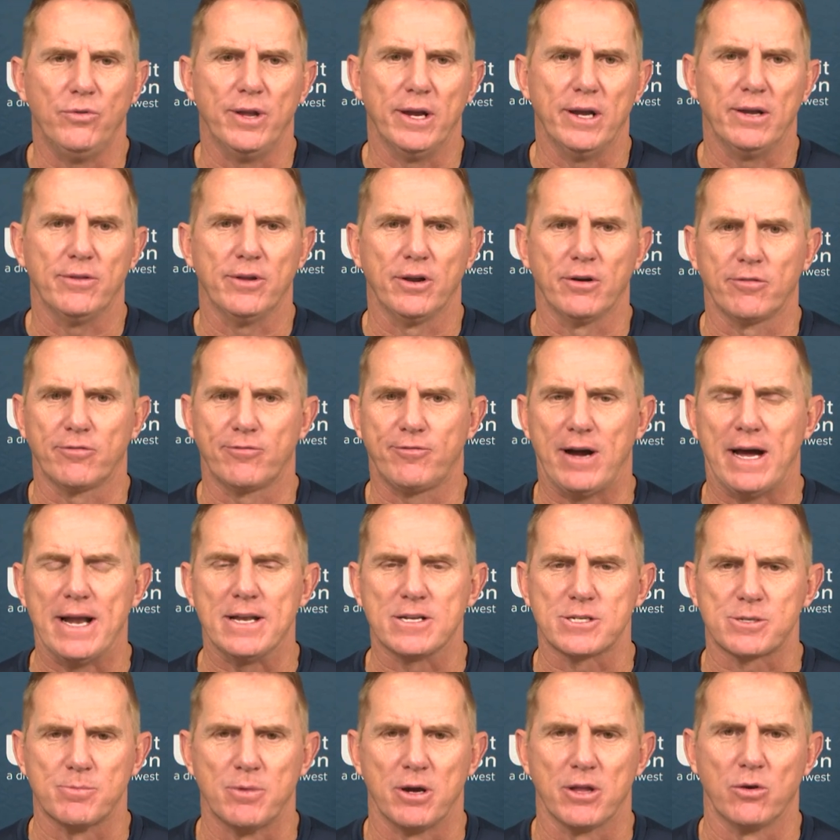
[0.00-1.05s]
They're
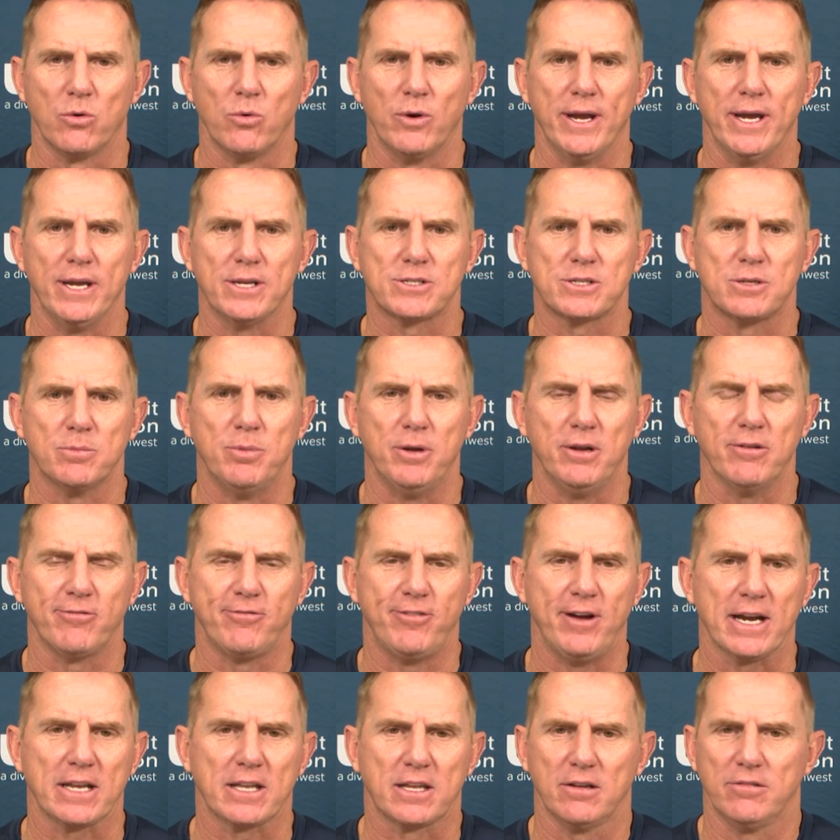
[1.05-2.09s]
finding some other ways to be
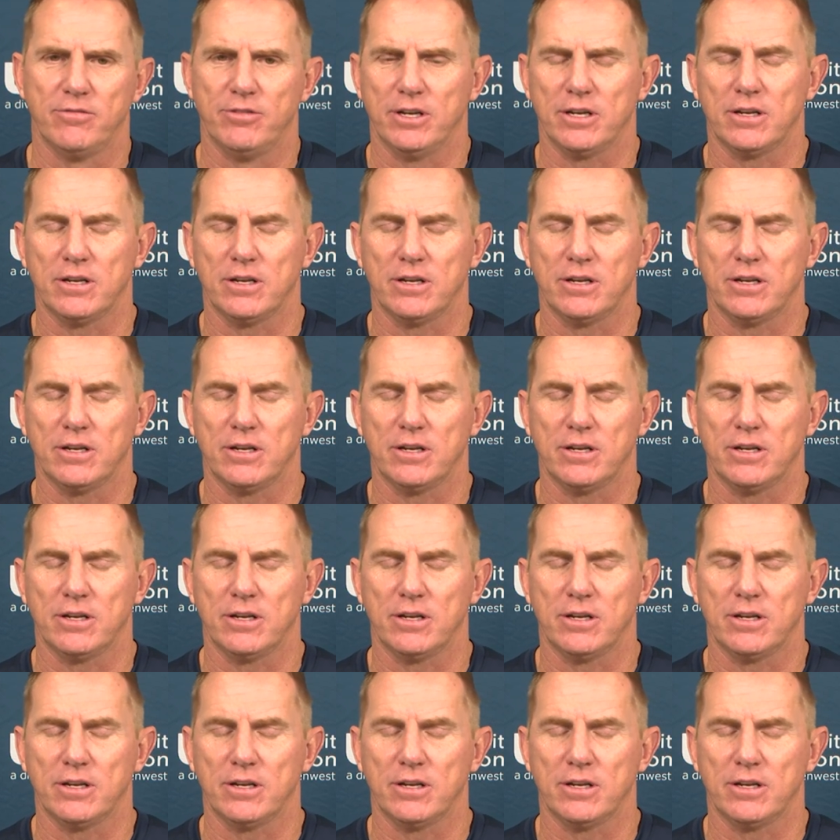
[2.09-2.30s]
effective.